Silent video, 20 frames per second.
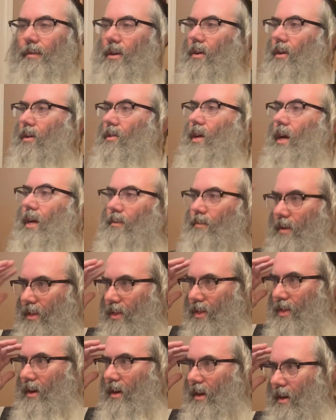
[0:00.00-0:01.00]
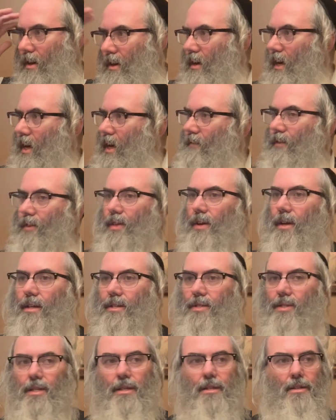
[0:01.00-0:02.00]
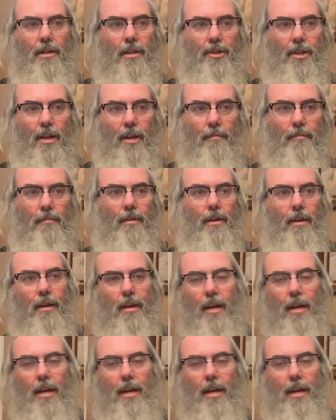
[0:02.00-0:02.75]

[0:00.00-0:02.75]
in contact with, everything I see is Hashem.